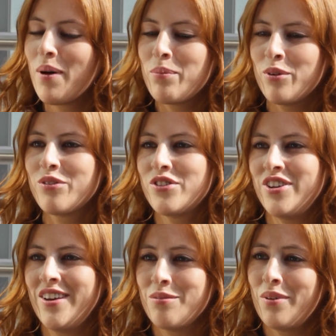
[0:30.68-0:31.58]
bubbles for
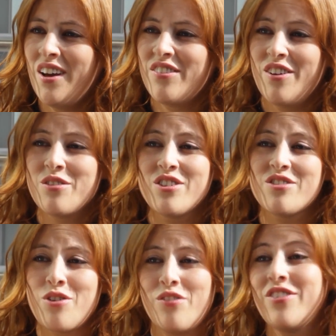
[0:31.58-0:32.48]
two years of my life, and I was
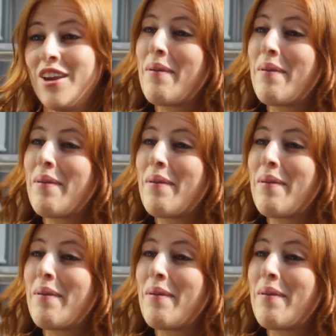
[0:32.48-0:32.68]
just drifting